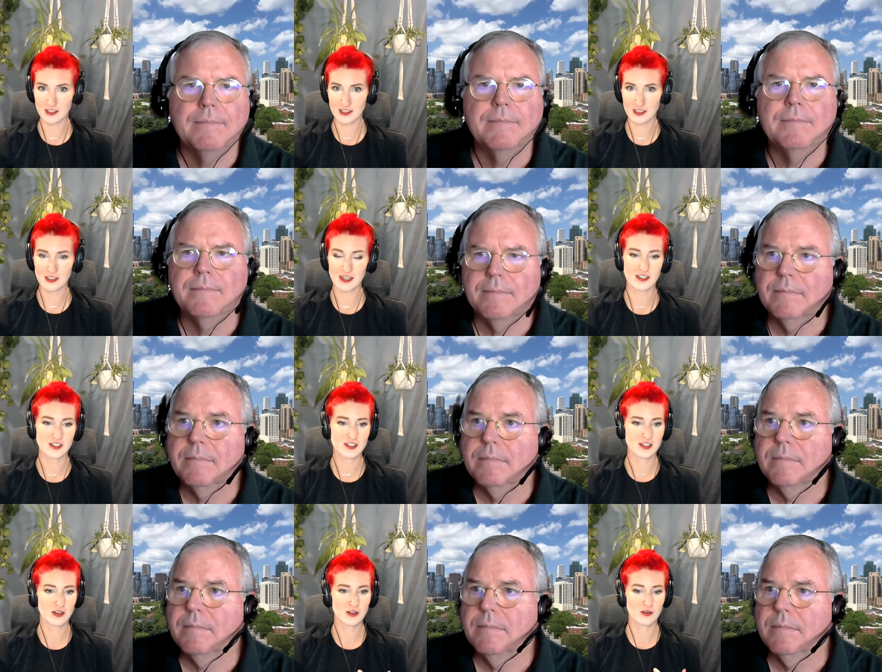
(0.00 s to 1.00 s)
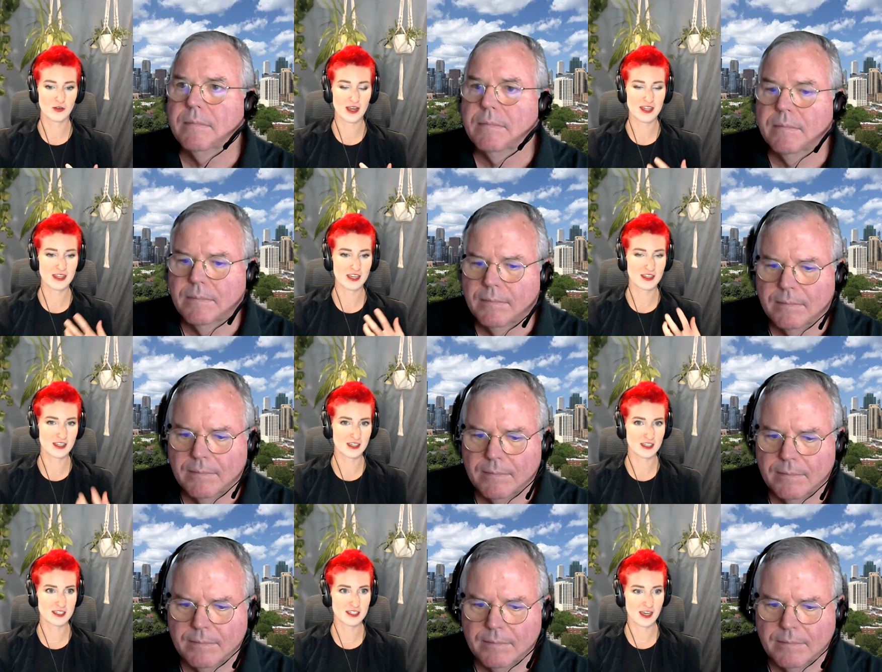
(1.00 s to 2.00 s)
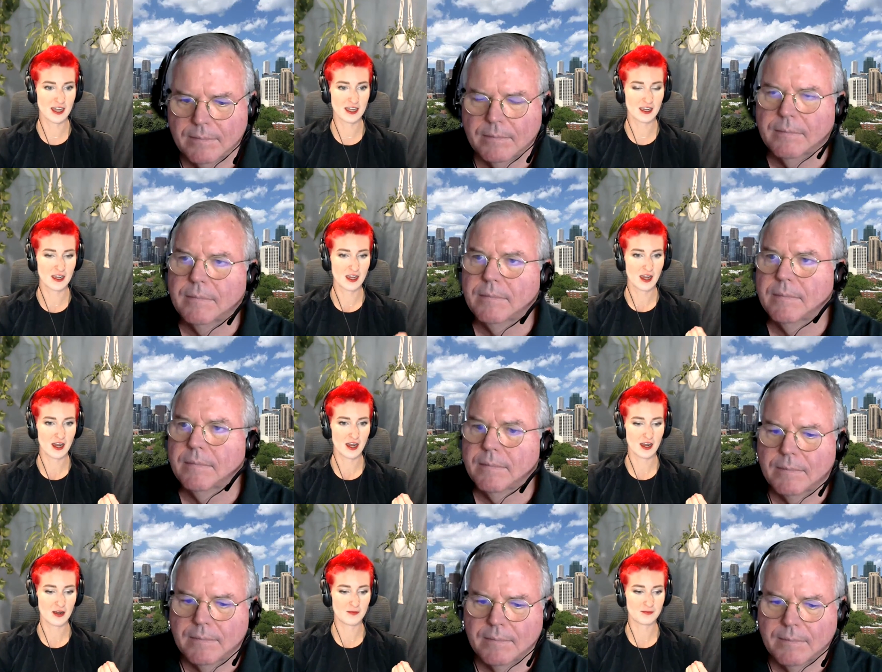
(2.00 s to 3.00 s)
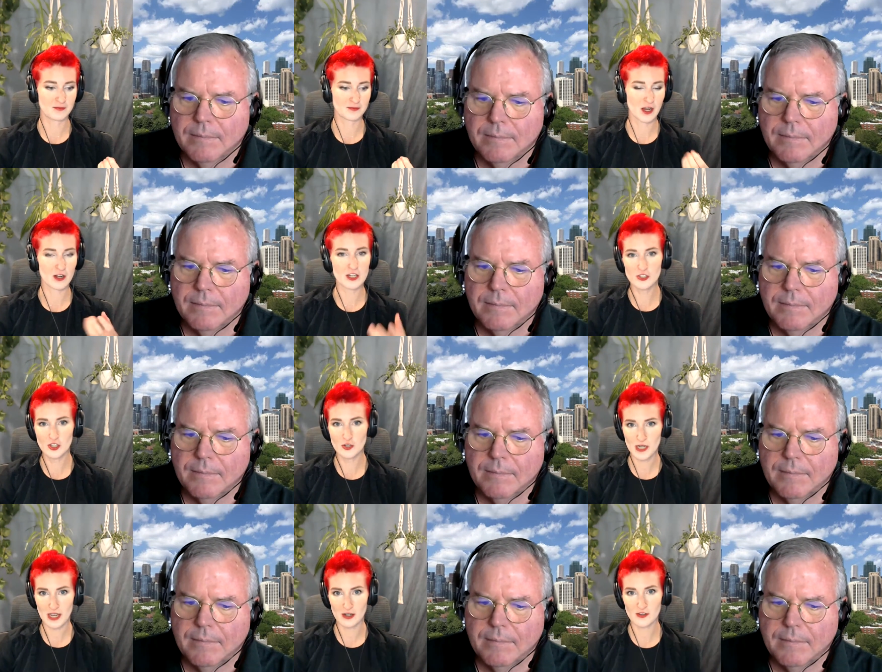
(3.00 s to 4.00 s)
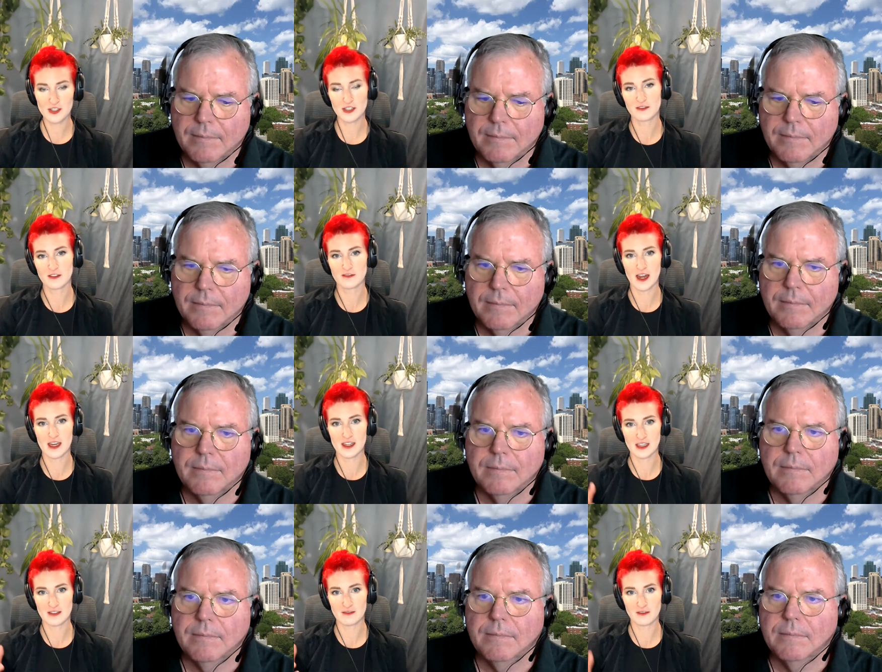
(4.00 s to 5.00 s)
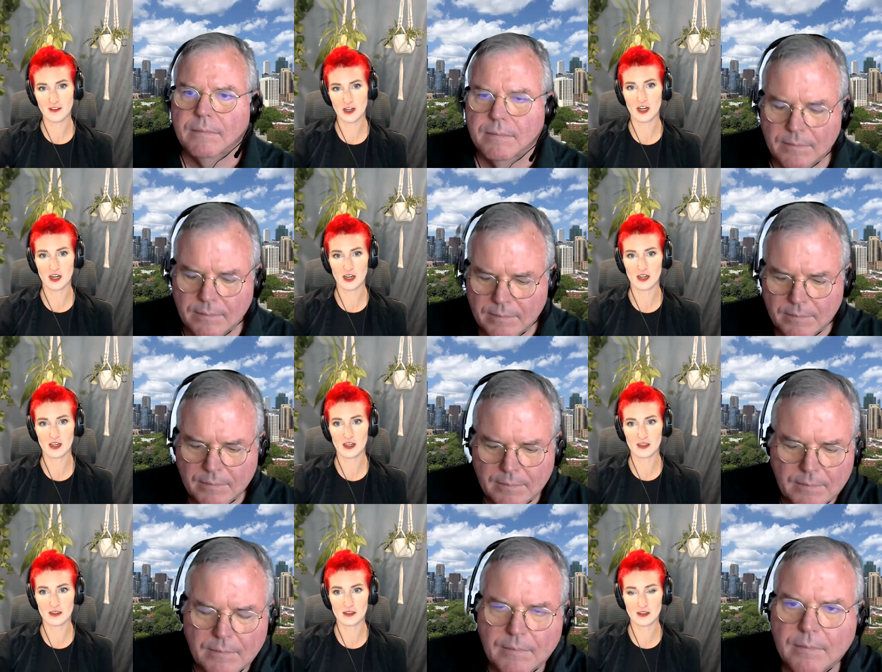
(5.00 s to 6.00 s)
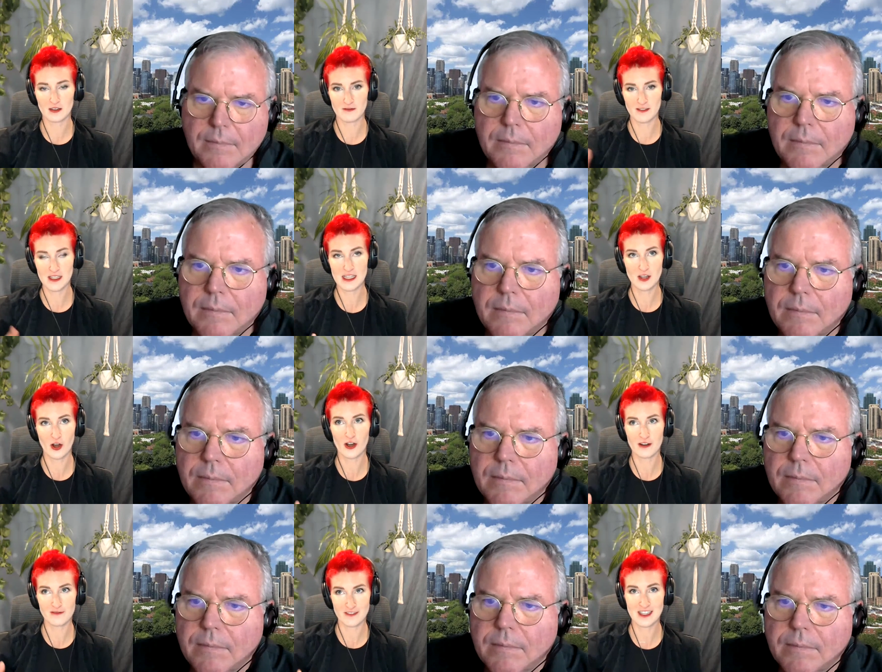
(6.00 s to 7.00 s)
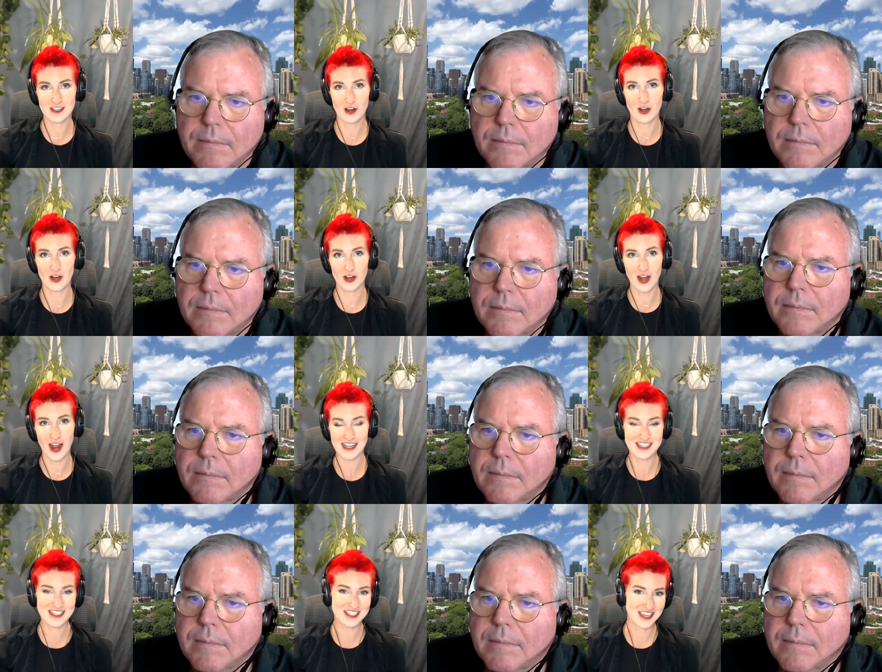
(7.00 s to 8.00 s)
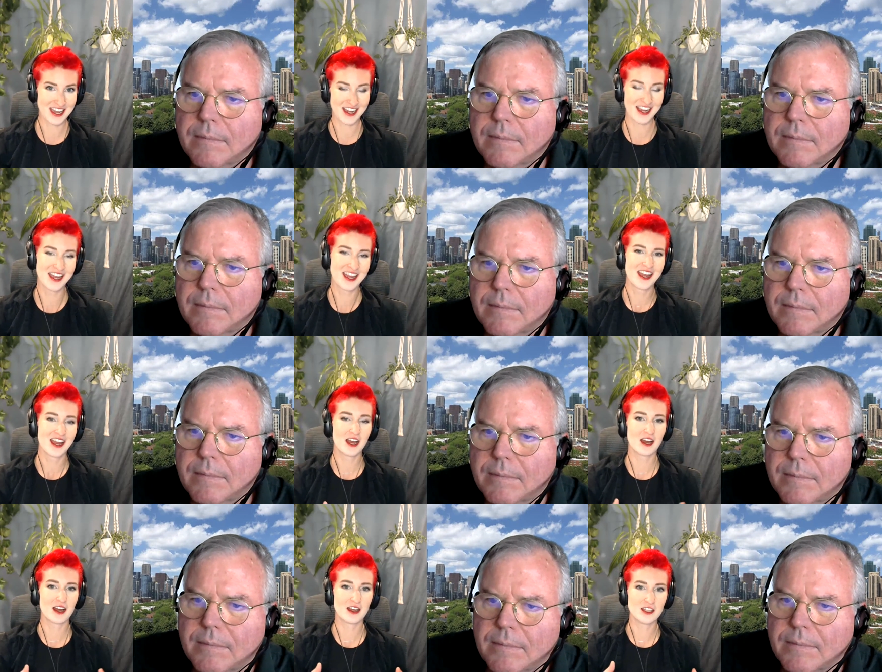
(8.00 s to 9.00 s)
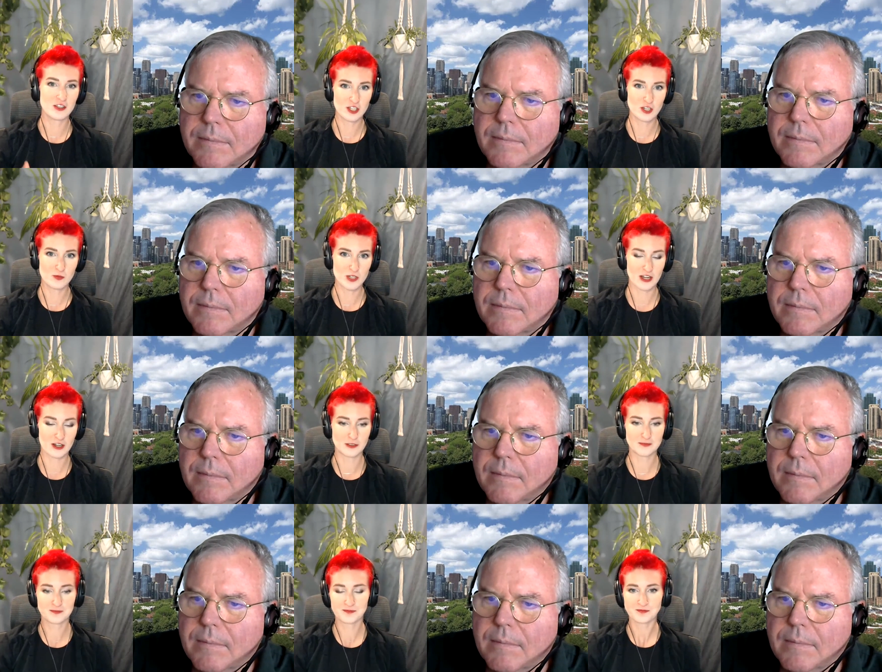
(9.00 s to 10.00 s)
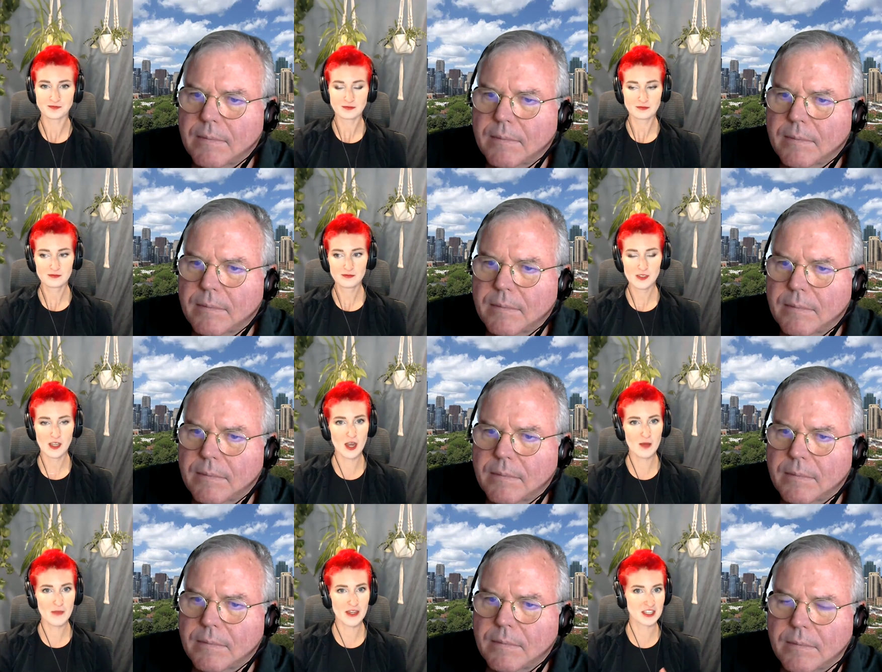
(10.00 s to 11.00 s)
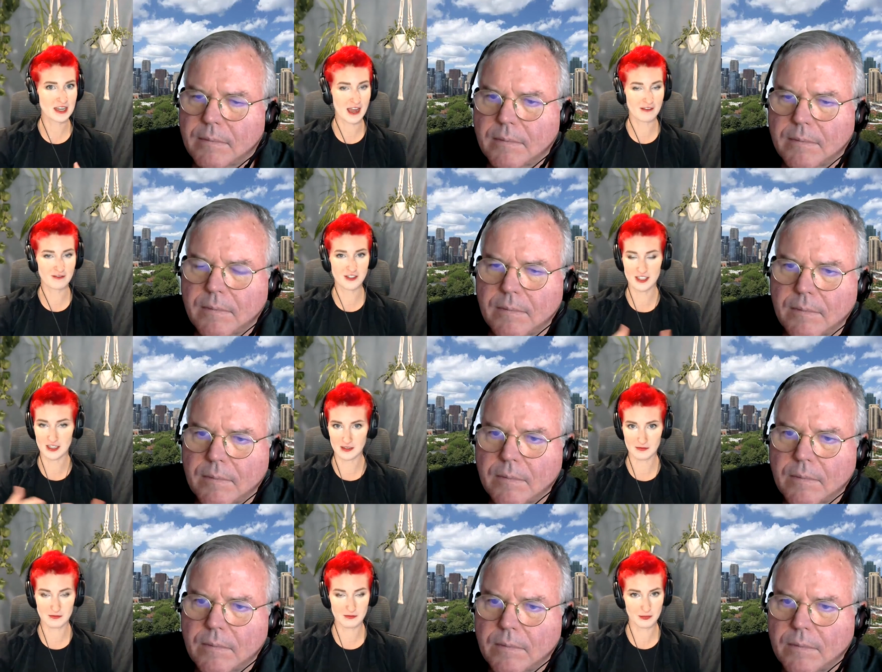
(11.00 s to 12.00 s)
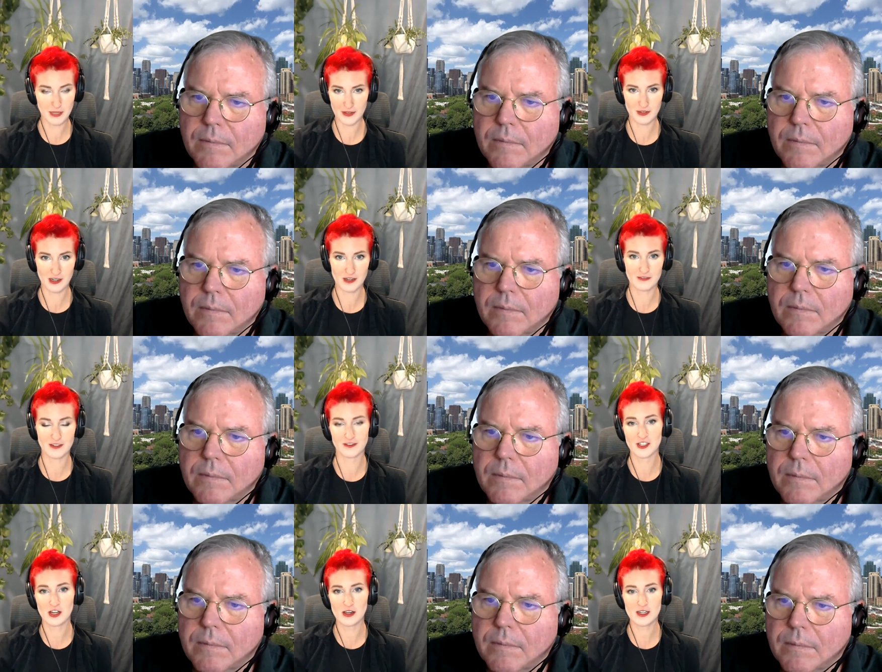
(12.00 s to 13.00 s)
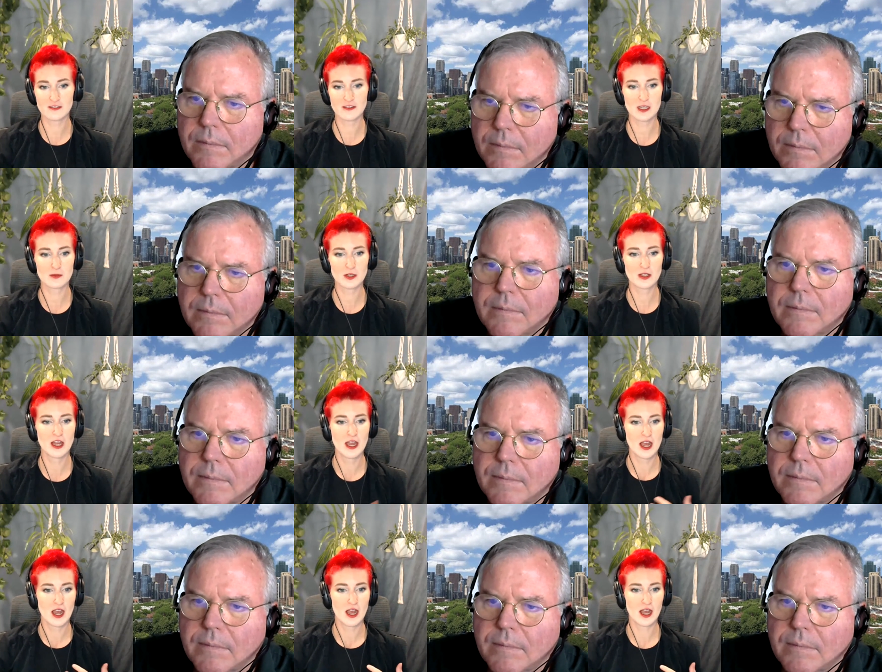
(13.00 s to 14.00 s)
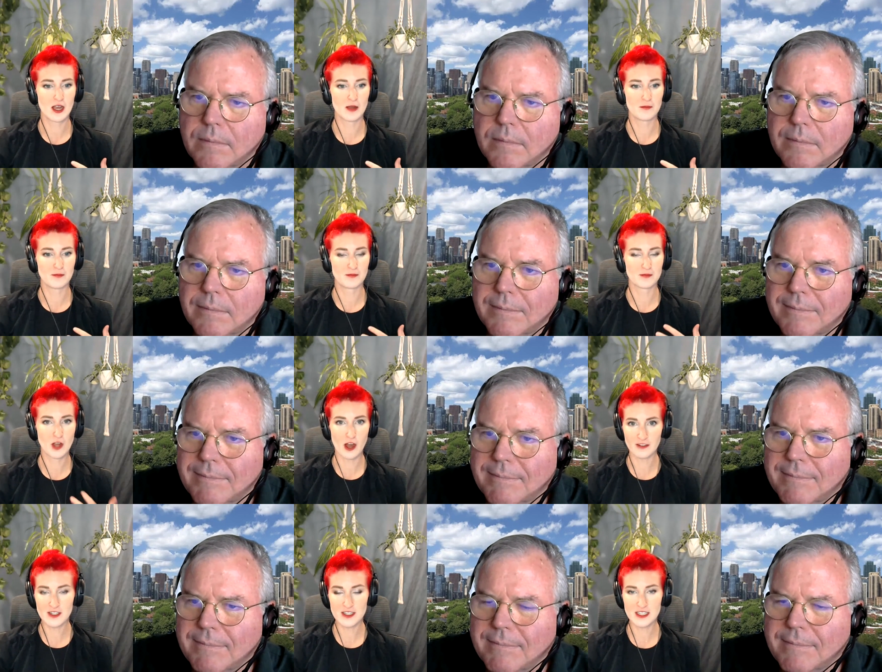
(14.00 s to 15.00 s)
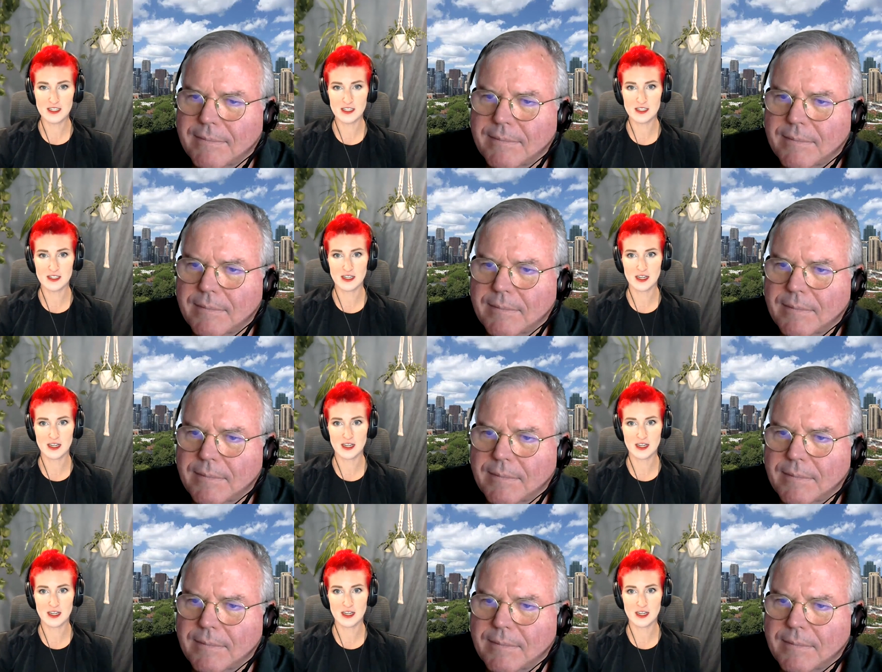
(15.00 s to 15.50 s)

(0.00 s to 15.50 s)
Speaker 1: learner. And so I think things like um, our YouTube channel. So if you find the Ververica, V E R V E R I C A, uh, YouTube channel, um, that's going to have just a plethora of different talks available. Um, conferences,